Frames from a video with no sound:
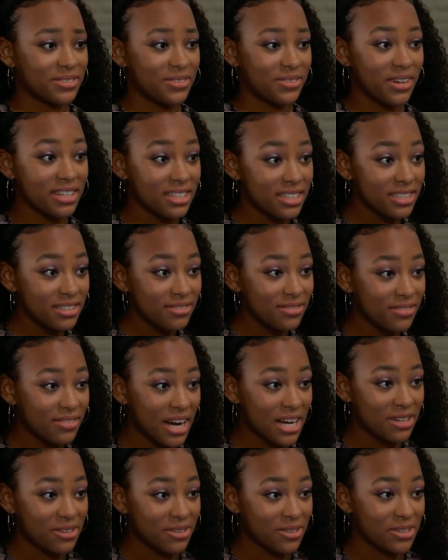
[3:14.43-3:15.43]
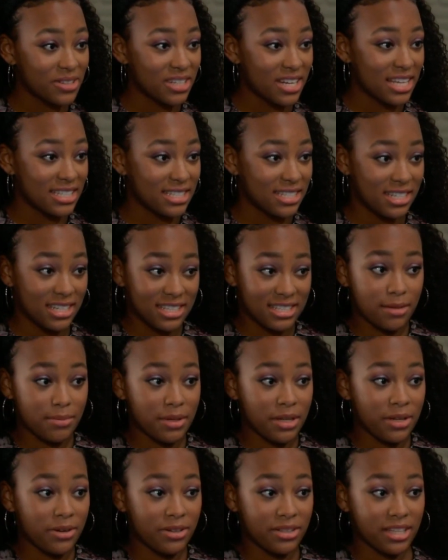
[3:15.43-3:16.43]
What if I organized an
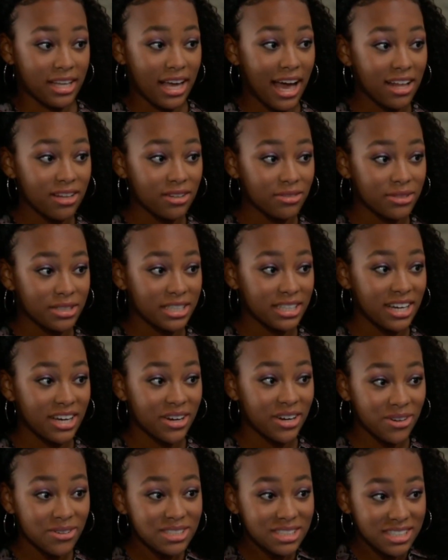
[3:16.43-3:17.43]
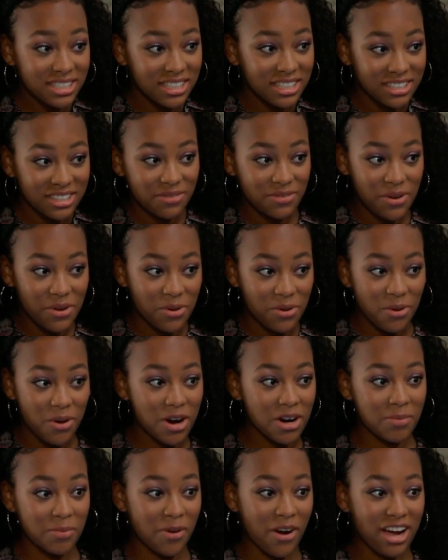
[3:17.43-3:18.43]
exhibit here at the gallery hosting the Photo
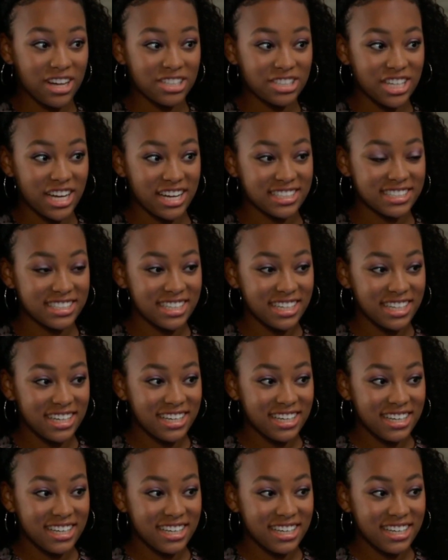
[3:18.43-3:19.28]
Ark project?